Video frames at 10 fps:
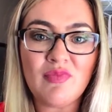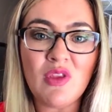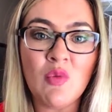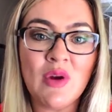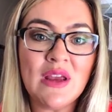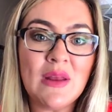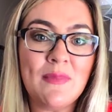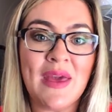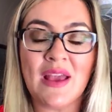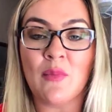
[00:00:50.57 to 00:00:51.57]
We're going to
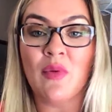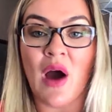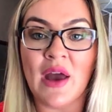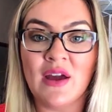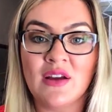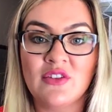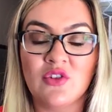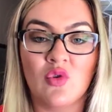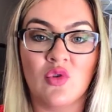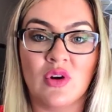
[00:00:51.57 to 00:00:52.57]
pick a product
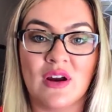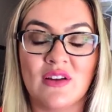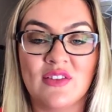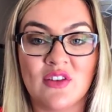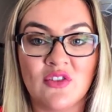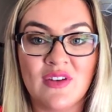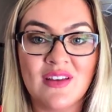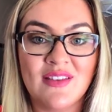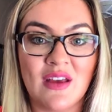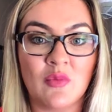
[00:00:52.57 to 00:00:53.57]
or a
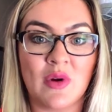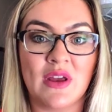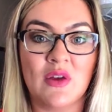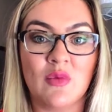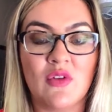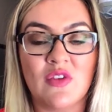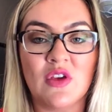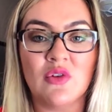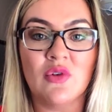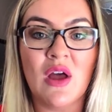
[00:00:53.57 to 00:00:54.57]
service, and we're going to
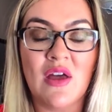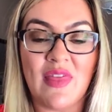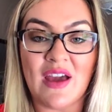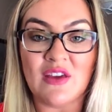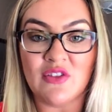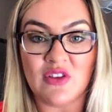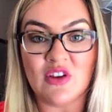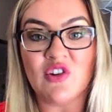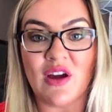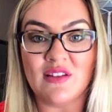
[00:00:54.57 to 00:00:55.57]
review that using
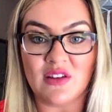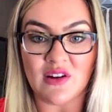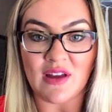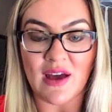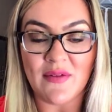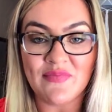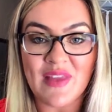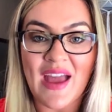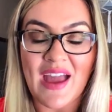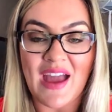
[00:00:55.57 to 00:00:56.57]
criteria.
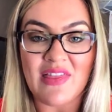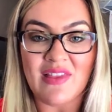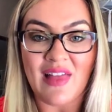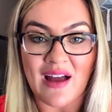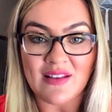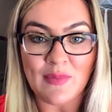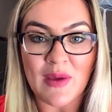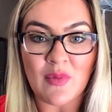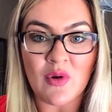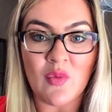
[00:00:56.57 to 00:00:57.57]
And the last
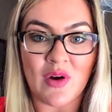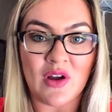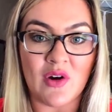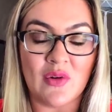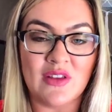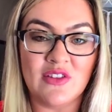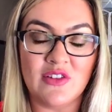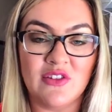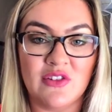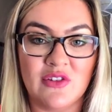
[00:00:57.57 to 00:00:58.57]
paper we're going to
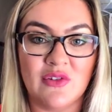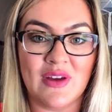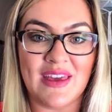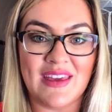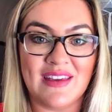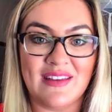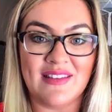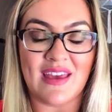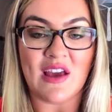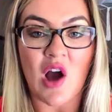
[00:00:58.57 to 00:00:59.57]
do is
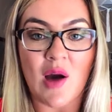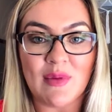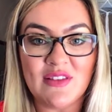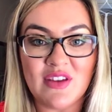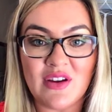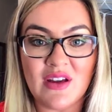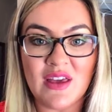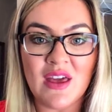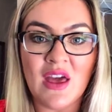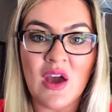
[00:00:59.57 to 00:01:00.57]
a
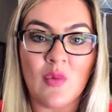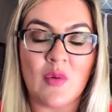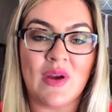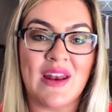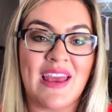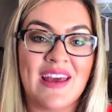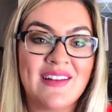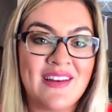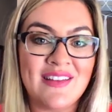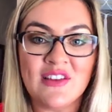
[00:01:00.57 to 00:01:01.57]
commentary where we're going to
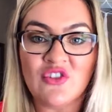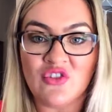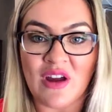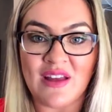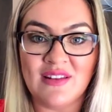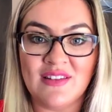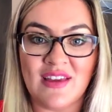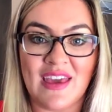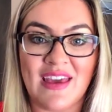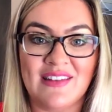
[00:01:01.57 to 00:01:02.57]
analyze a trend
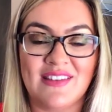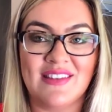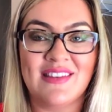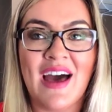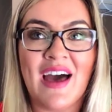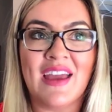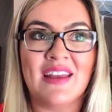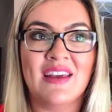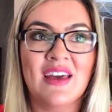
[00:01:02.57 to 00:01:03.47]
and decide